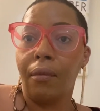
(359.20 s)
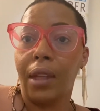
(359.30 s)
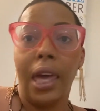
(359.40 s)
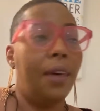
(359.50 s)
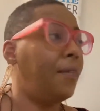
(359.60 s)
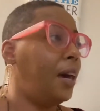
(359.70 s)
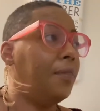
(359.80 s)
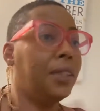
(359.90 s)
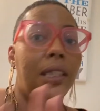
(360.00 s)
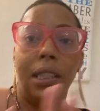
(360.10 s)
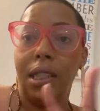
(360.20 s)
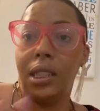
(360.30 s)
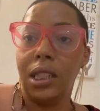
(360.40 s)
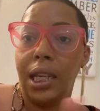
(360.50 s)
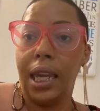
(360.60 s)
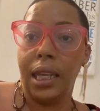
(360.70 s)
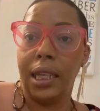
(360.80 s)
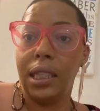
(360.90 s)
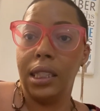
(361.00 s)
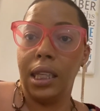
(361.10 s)
And if I ever see this
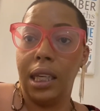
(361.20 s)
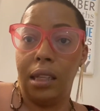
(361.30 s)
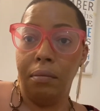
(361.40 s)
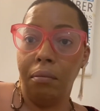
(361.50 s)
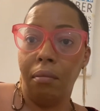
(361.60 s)
shenanigans again,